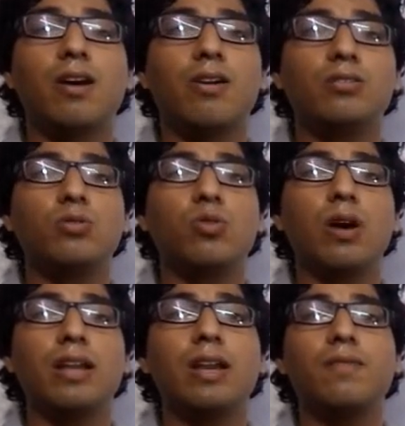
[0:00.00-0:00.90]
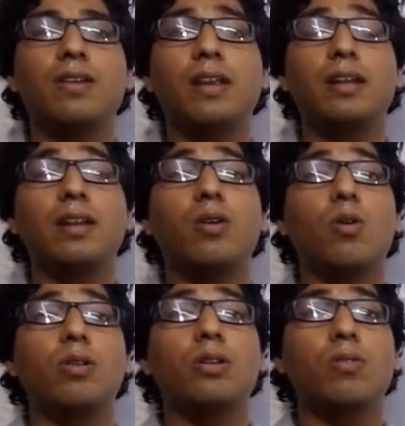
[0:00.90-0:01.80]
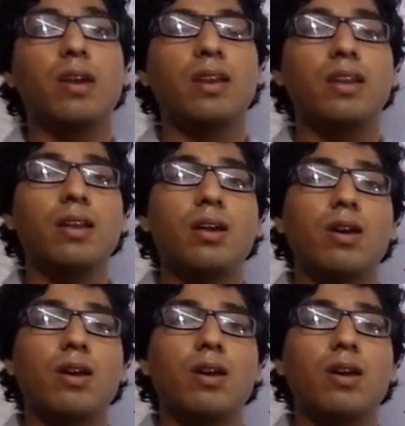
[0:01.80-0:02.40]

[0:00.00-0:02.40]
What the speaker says: Also I have created all the query,